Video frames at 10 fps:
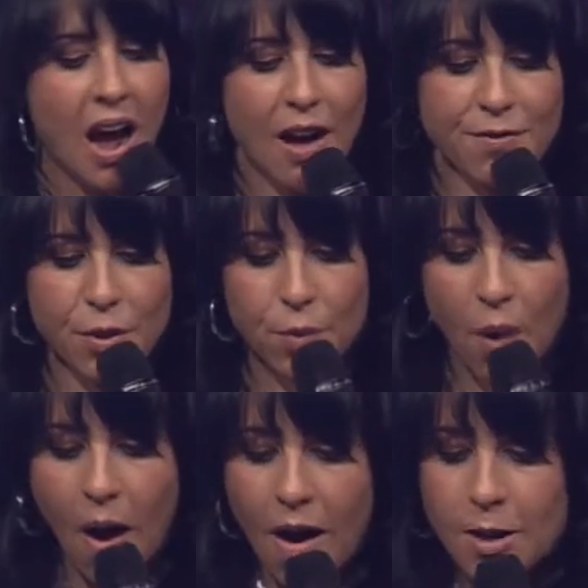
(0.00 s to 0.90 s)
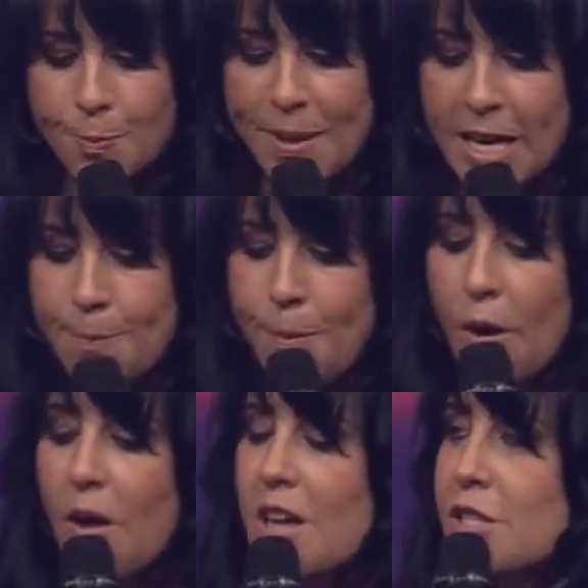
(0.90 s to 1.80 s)
of the wrong
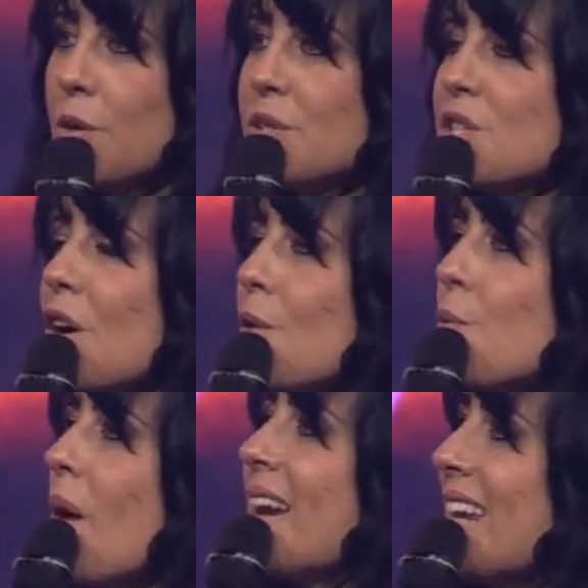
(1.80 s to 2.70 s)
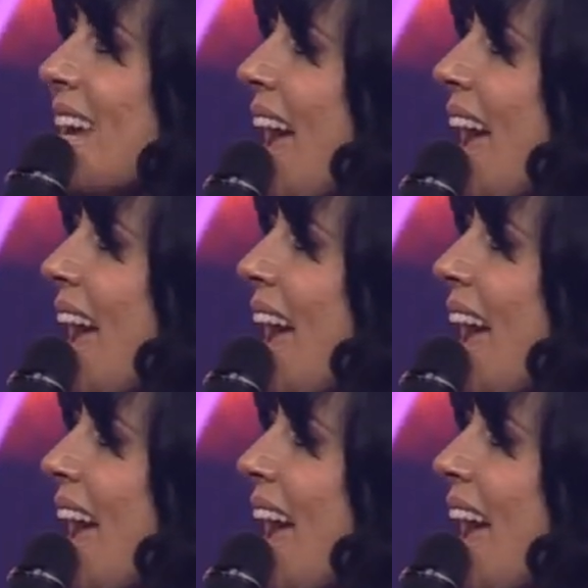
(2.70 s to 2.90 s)
people. Don't start running